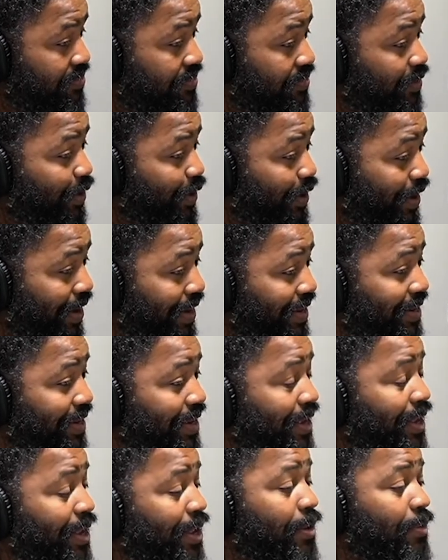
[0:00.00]
All right,
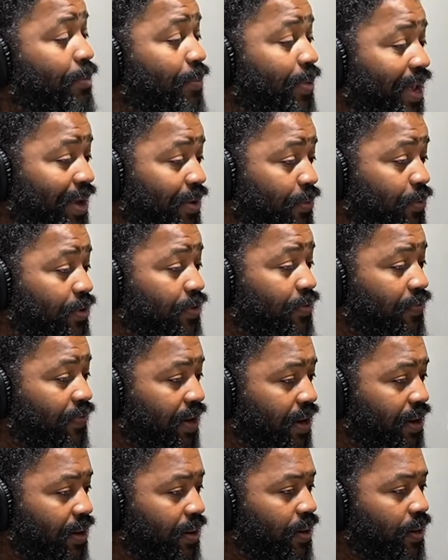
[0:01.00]
pay what's
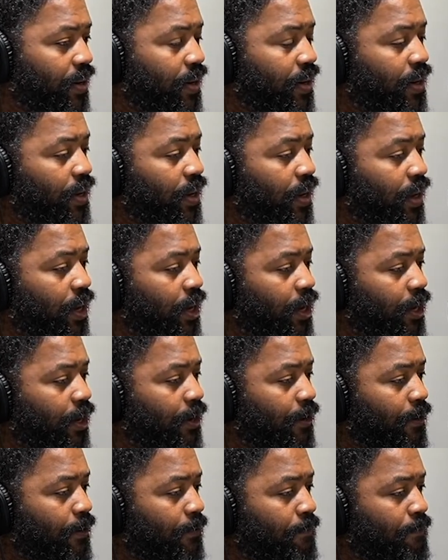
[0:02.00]
fair.
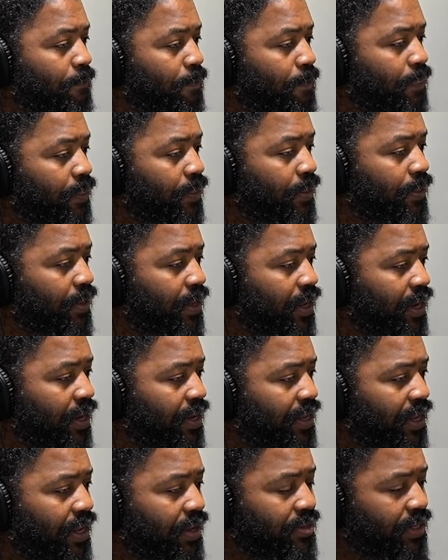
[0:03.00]
Um,
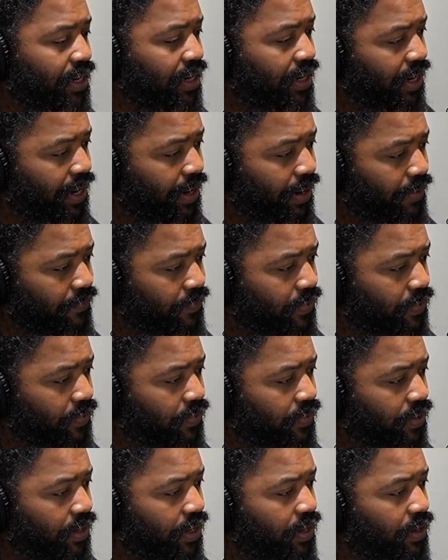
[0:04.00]
and they'll take care of you.
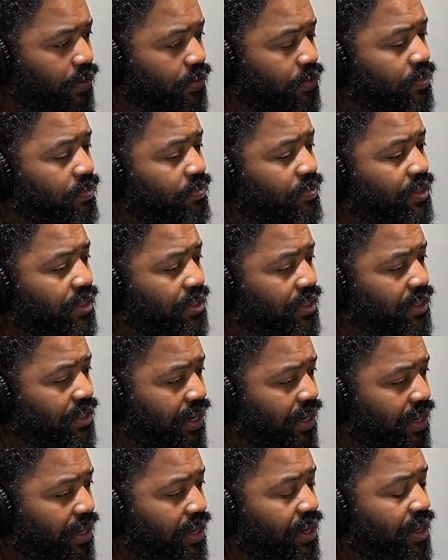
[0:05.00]
And ultimately,
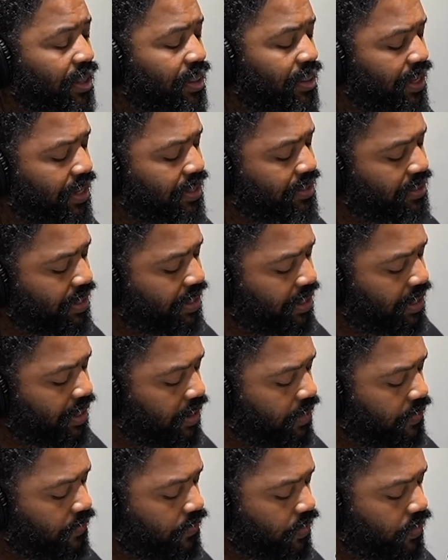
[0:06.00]
they they take
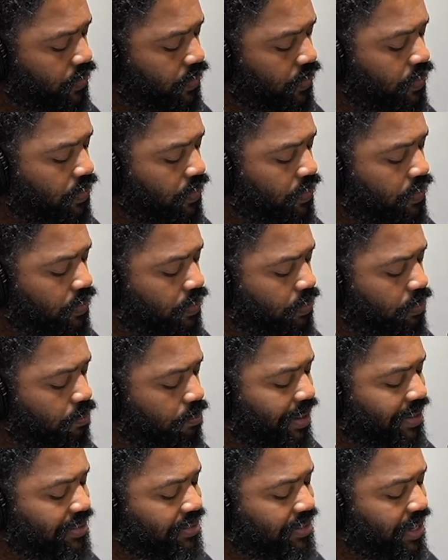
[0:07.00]
care of you
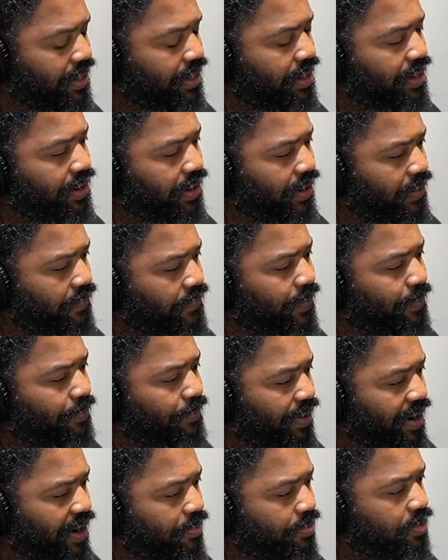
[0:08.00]
by taking care of your
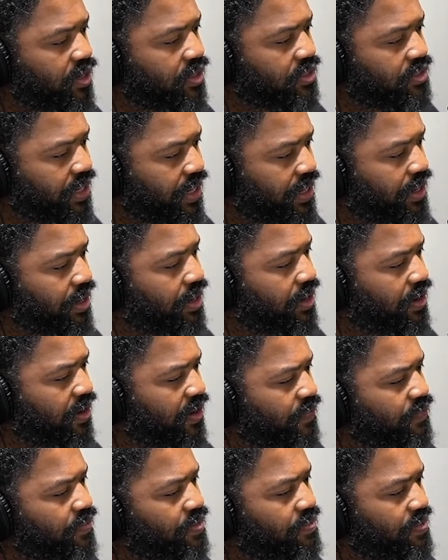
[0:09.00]
property and taking care
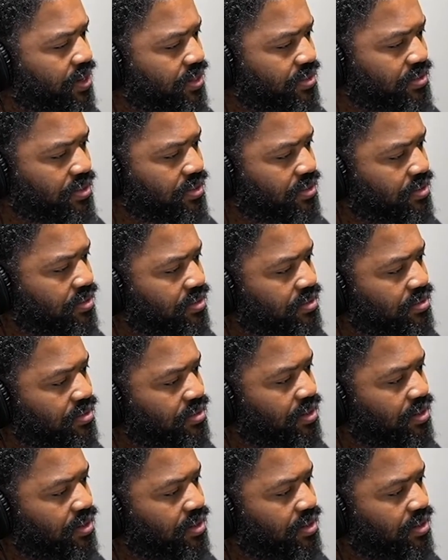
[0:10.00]
of your residence,